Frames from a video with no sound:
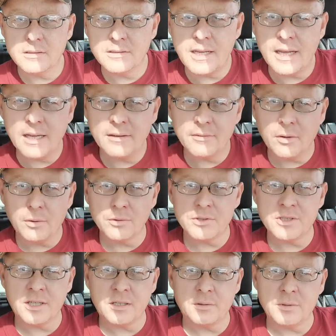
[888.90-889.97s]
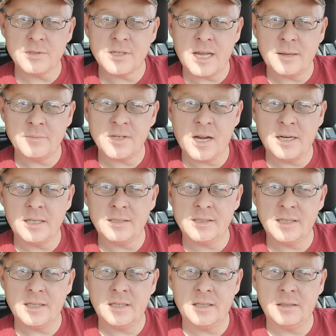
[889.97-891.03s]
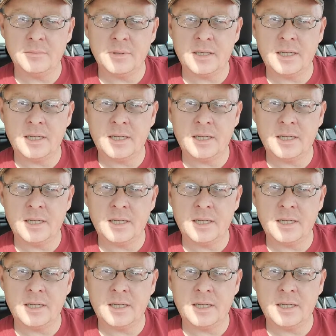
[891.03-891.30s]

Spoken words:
Dave, old singer was named Tiny Tim